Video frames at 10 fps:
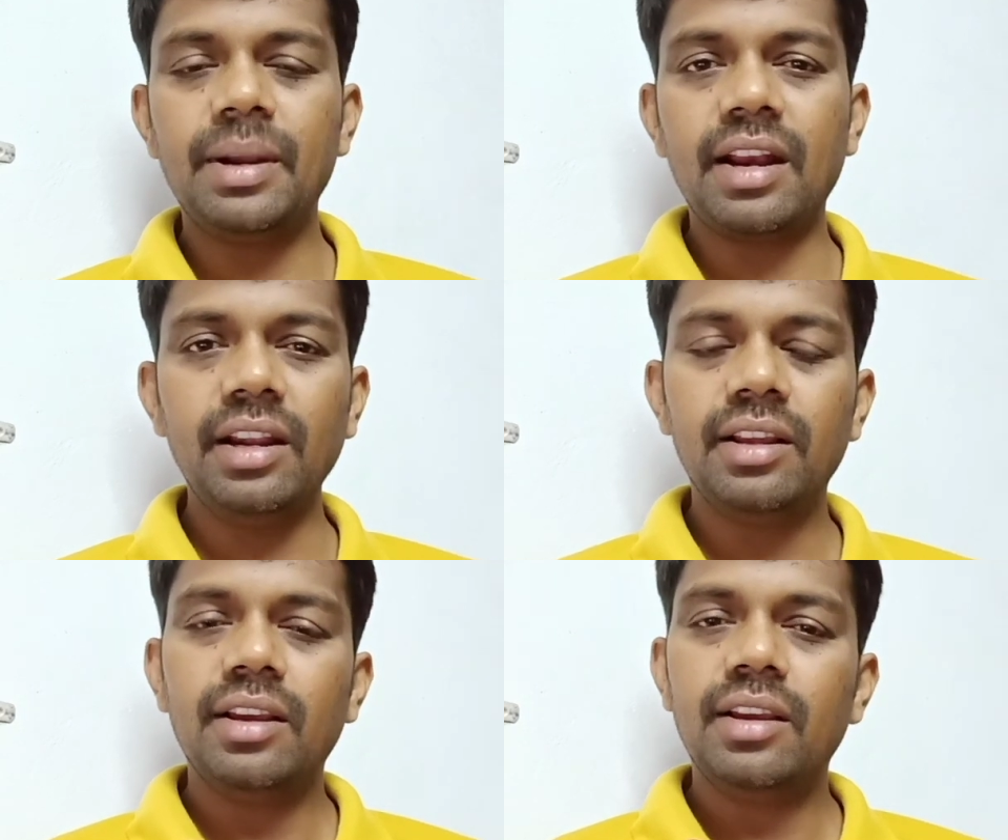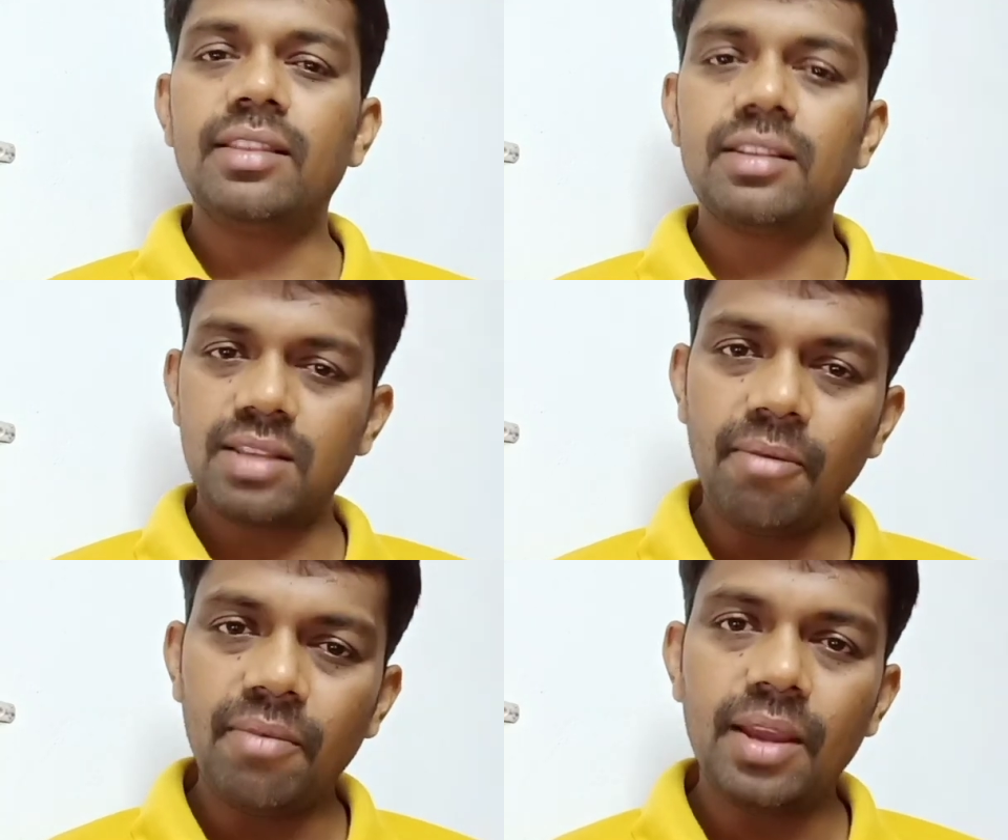In the same
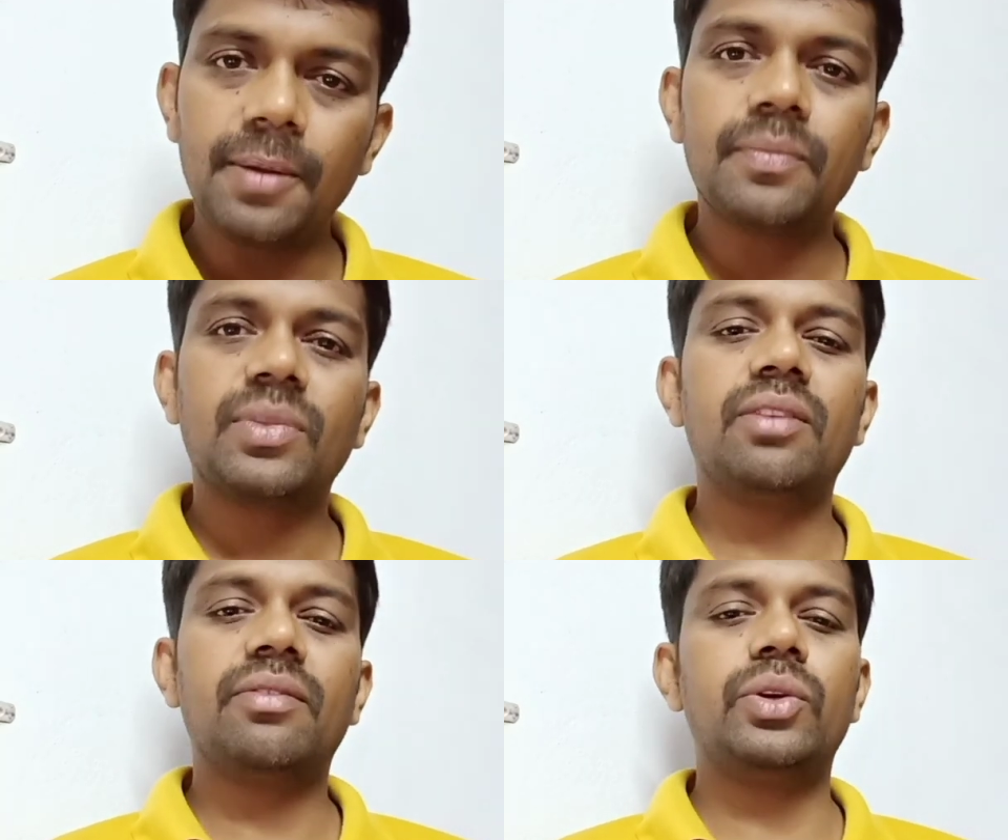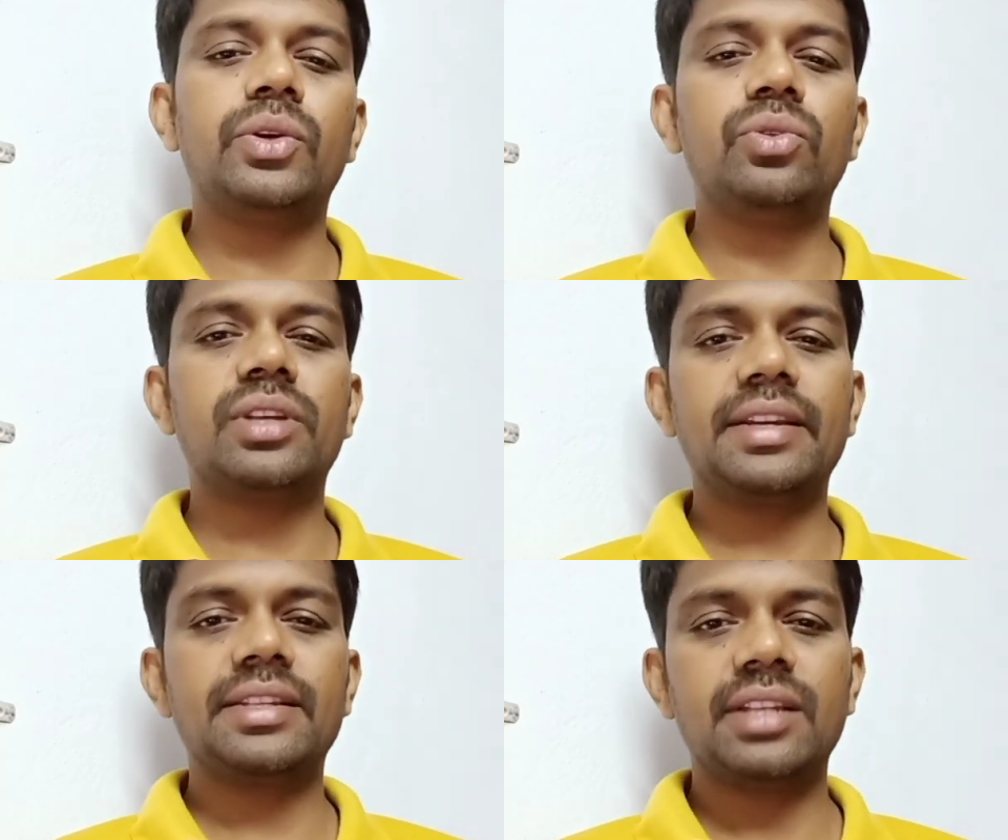way, if you use the
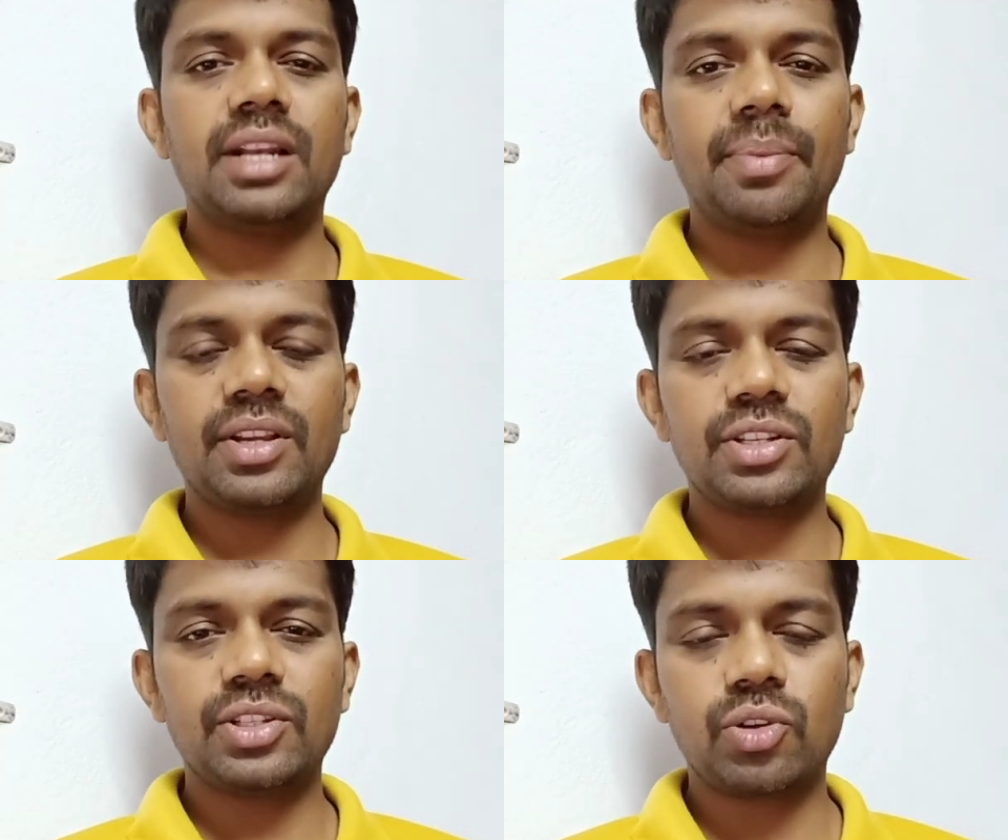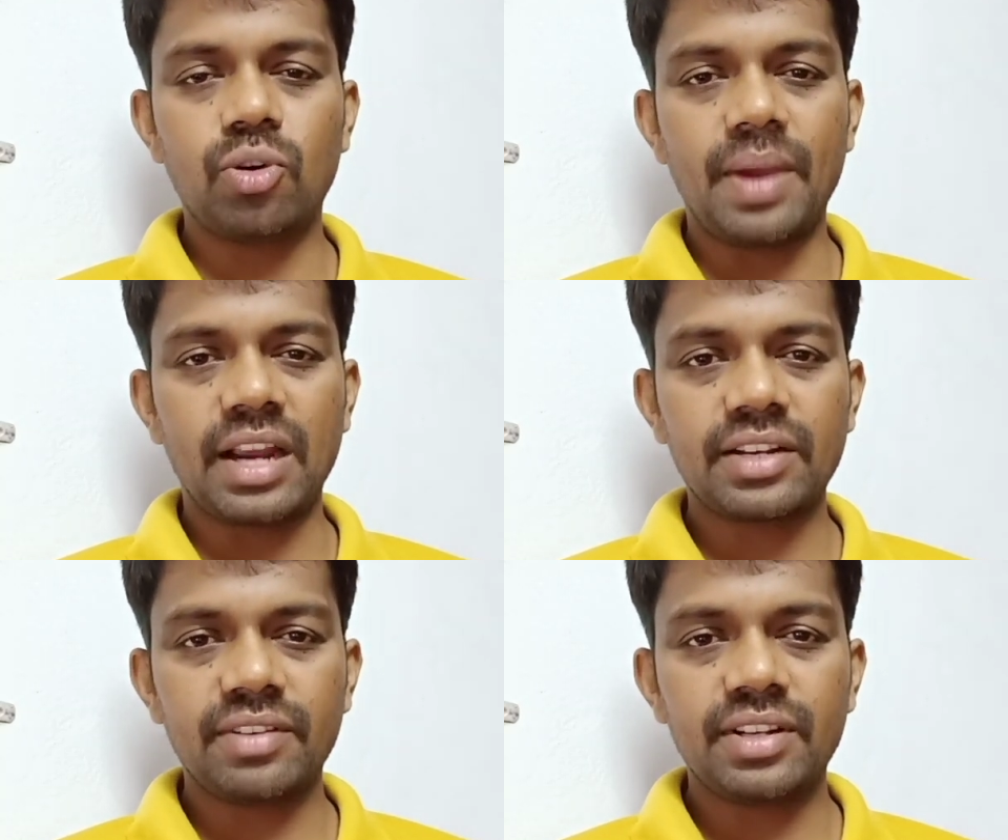Excel application scope
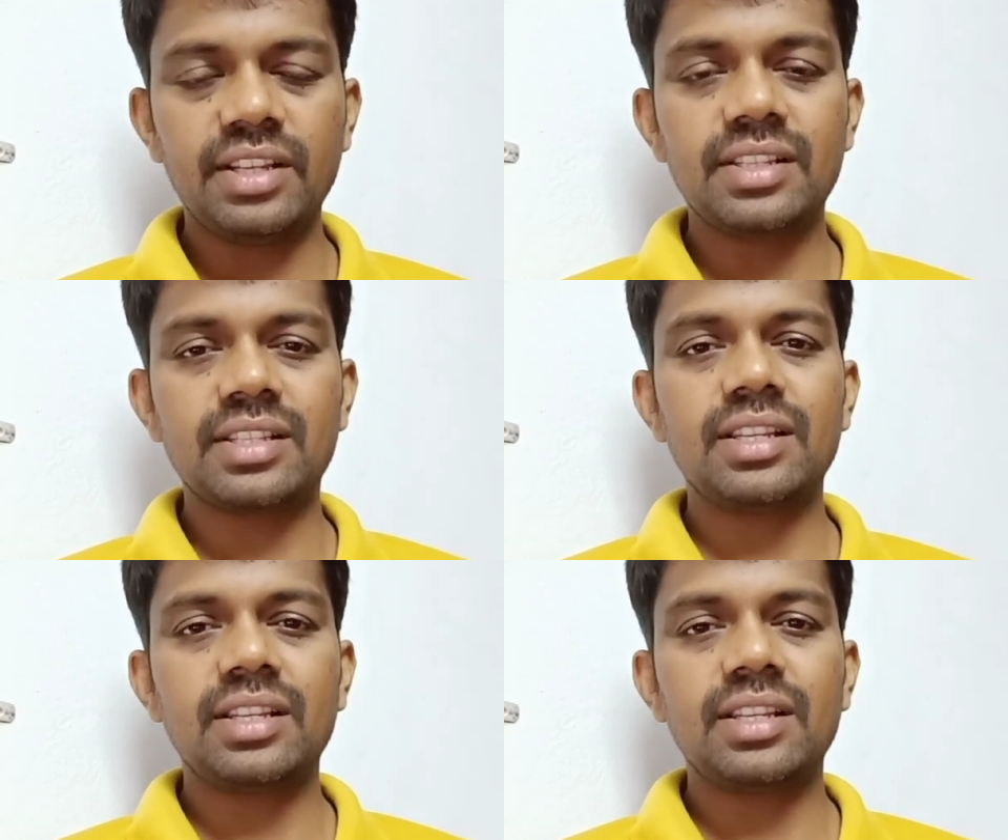activities,